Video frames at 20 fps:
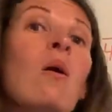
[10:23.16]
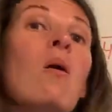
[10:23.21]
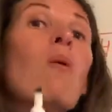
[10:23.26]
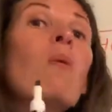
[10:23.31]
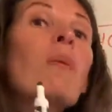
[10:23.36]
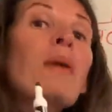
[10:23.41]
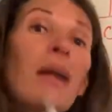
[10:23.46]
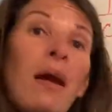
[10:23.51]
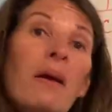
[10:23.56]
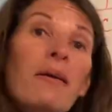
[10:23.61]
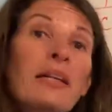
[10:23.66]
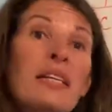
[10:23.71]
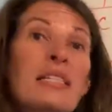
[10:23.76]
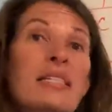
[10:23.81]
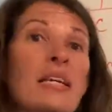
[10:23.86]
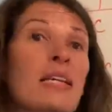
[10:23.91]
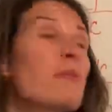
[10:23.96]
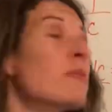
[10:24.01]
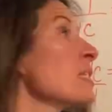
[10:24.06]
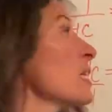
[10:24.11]
We already said
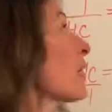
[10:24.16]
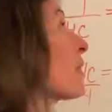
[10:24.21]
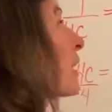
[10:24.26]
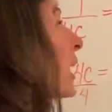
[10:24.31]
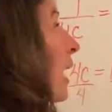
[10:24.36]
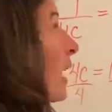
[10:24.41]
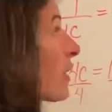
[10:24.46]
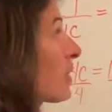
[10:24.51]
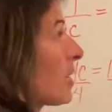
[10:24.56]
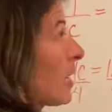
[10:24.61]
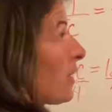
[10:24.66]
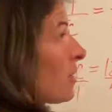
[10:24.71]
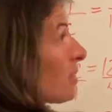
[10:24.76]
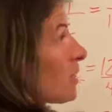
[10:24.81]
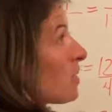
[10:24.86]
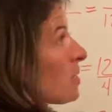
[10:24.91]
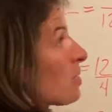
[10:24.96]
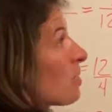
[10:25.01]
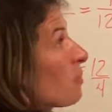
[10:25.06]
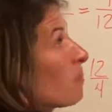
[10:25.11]
it was on the x-axis
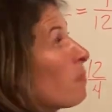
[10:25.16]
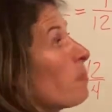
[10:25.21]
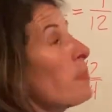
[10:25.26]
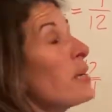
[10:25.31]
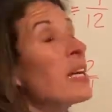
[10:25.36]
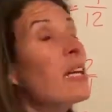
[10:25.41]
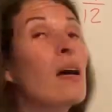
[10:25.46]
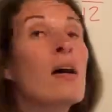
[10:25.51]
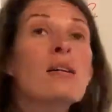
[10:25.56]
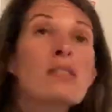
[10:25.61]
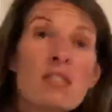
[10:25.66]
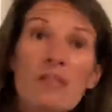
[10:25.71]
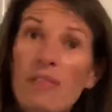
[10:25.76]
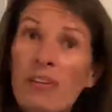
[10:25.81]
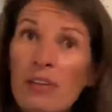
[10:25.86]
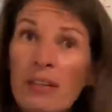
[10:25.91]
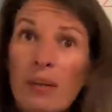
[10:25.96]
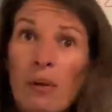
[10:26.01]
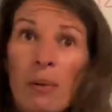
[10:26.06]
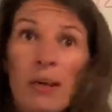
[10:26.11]
because of our
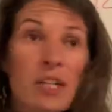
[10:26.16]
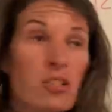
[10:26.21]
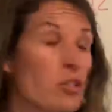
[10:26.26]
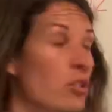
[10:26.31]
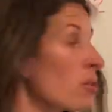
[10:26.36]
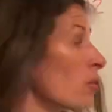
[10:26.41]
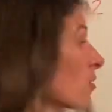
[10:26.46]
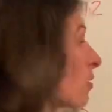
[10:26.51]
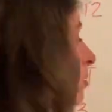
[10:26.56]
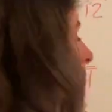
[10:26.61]
equation.